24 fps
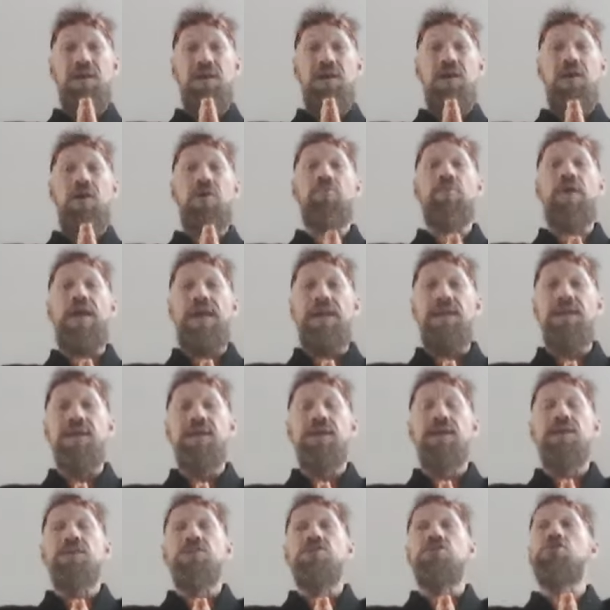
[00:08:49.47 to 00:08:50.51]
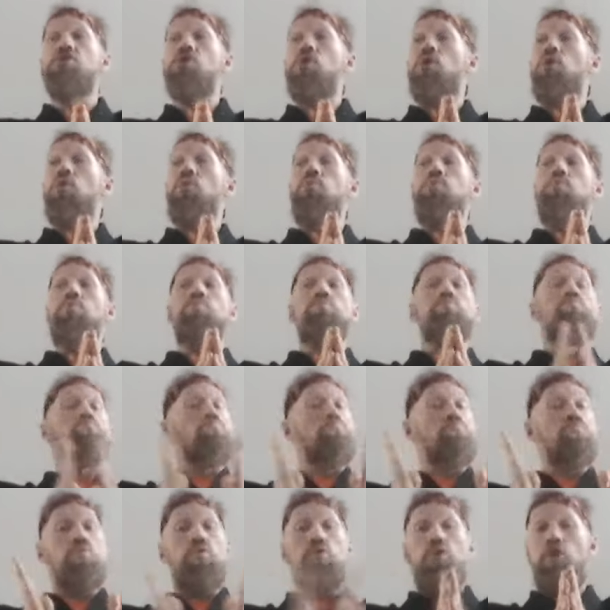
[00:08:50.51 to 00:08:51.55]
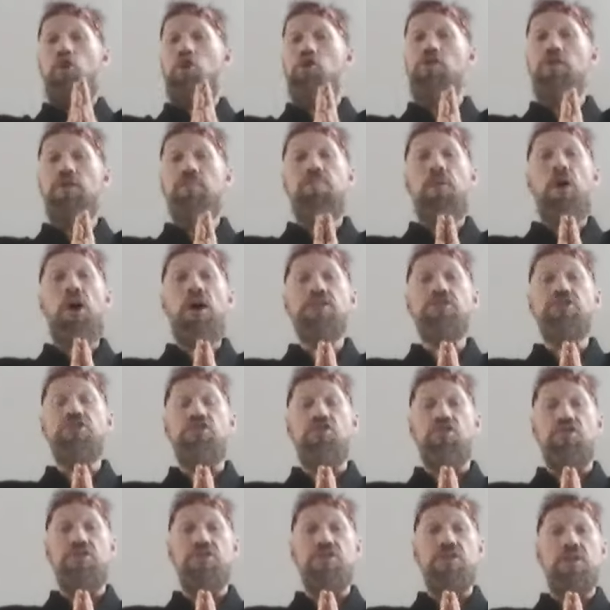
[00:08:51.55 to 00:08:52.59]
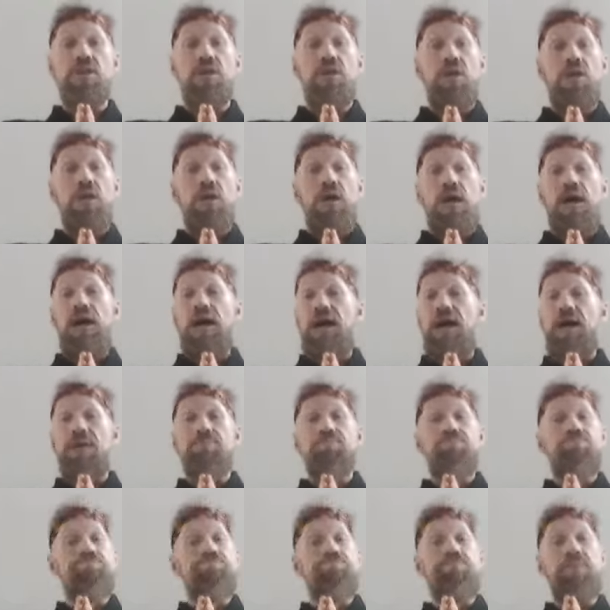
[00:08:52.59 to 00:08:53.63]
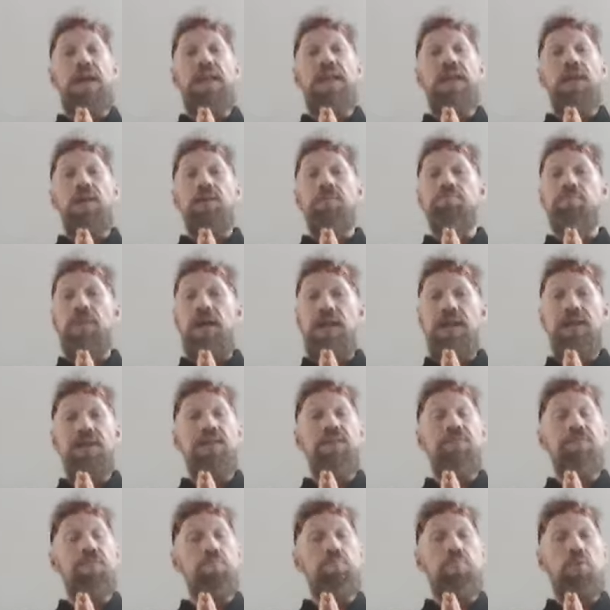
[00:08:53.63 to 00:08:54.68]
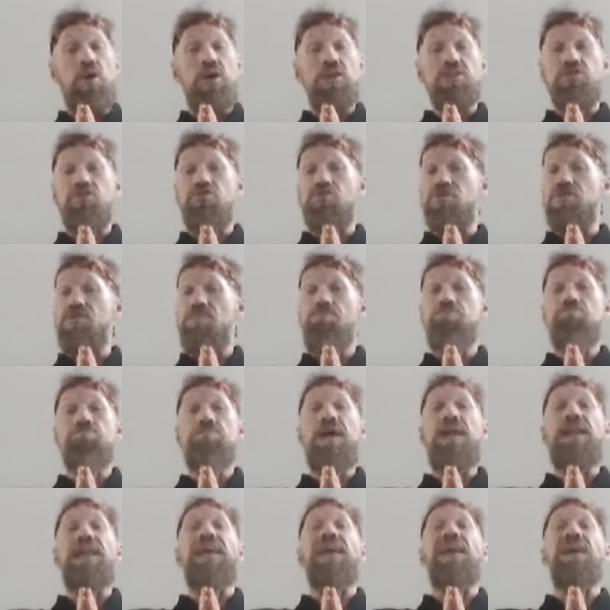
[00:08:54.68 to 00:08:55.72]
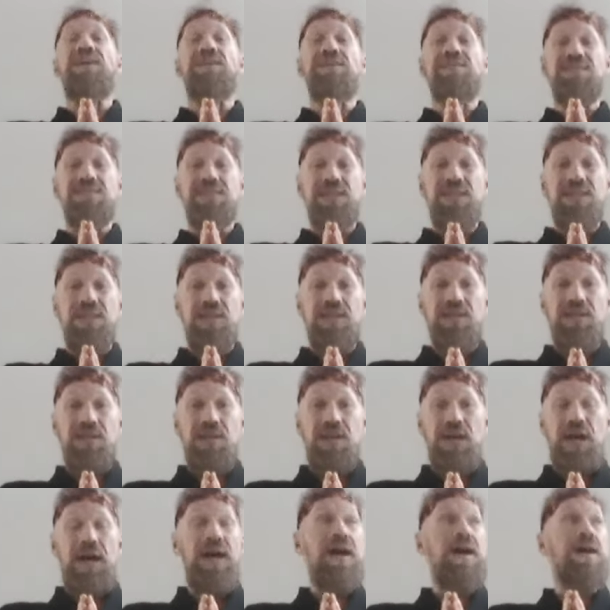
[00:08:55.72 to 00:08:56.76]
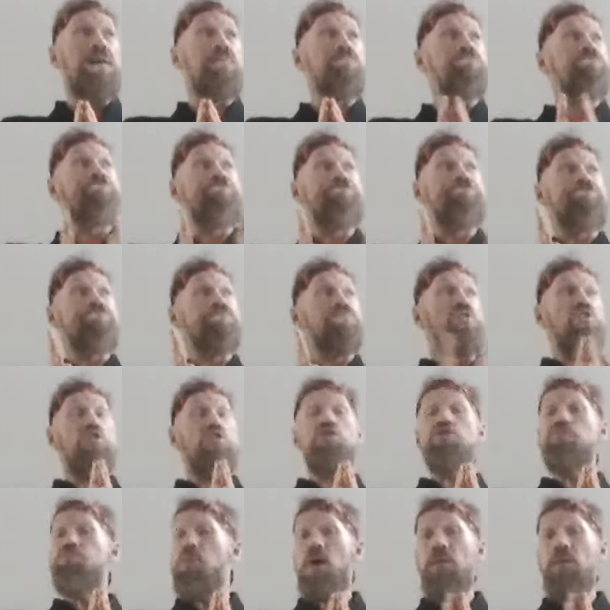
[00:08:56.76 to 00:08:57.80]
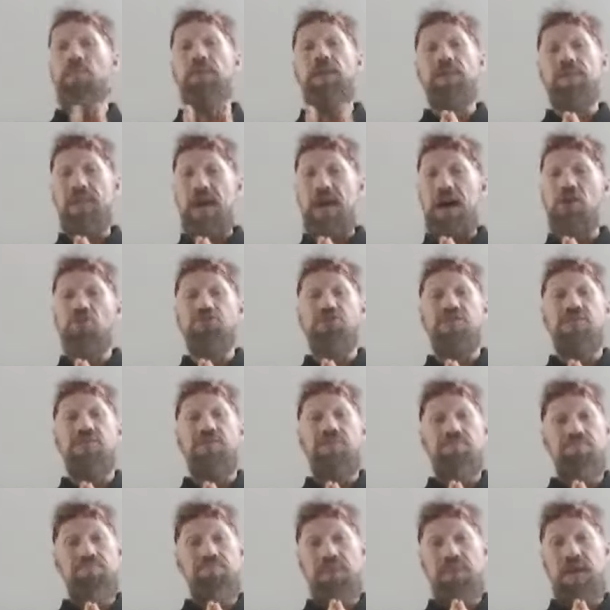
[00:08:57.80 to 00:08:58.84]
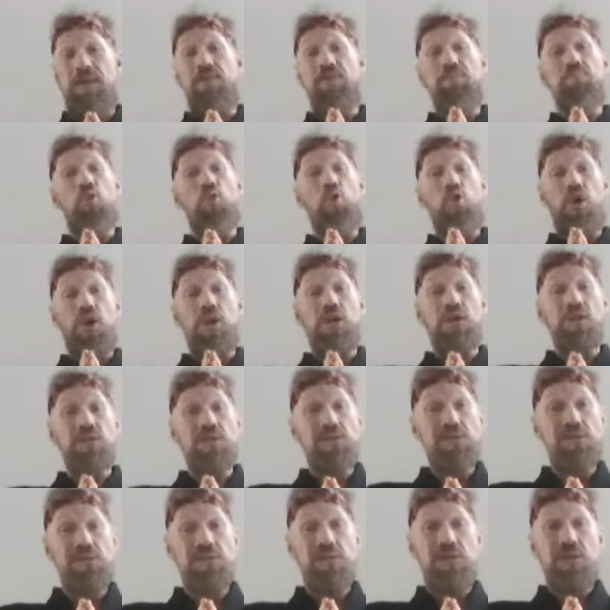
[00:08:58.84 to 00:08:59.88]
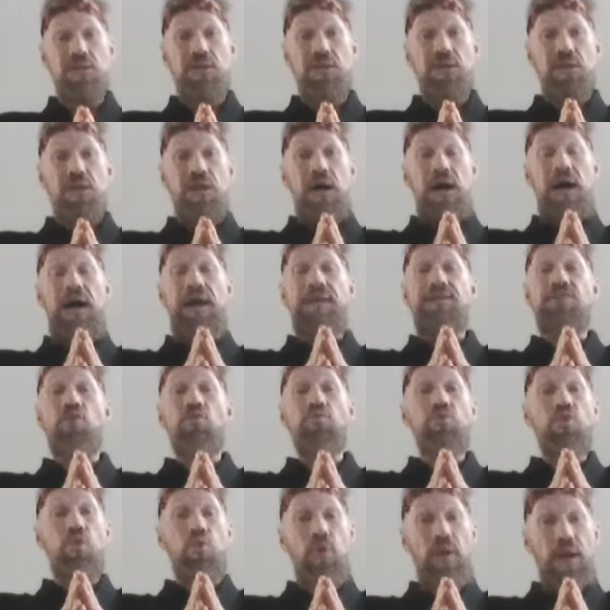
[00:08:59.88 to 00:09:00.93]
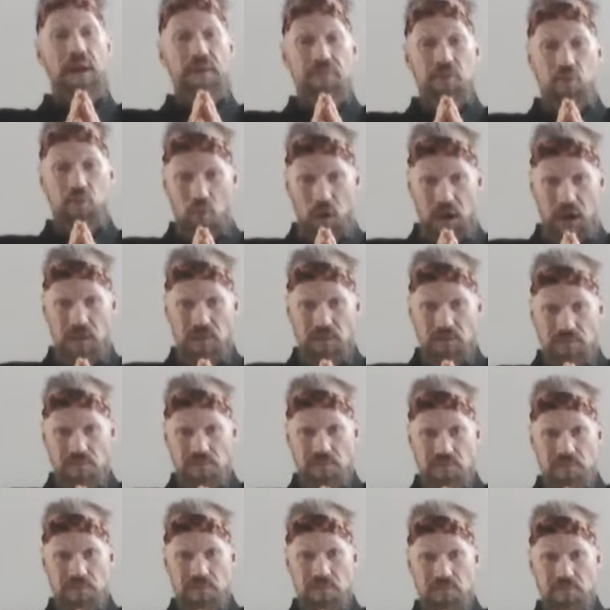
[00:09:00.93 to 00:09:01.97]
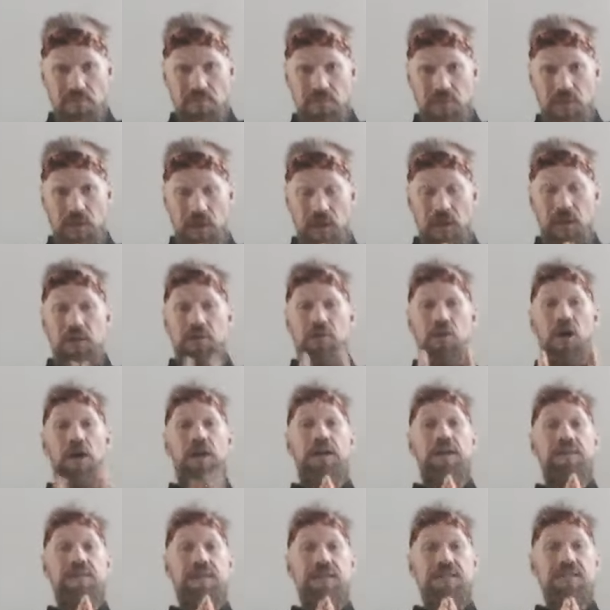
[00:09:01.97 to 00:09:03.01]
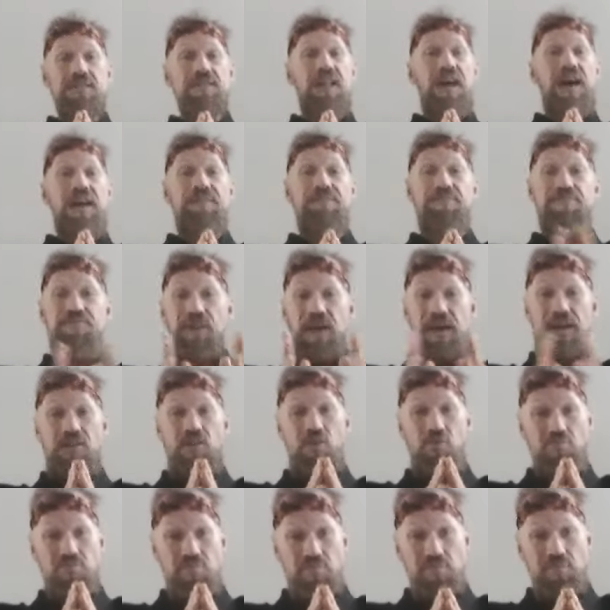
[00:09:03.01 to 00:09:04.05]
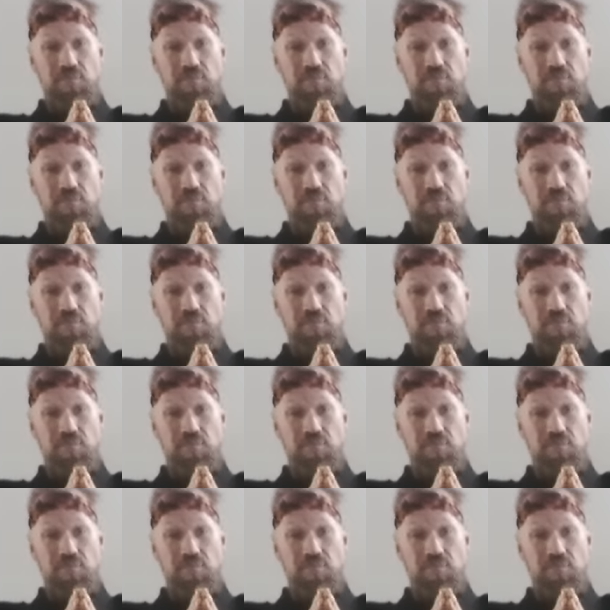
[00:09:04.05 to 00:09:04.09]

All right. So, learn your postures. Many different postures. Many. There's probably 1,000, maybe more. I don't know everyone. Not in this life, I don't,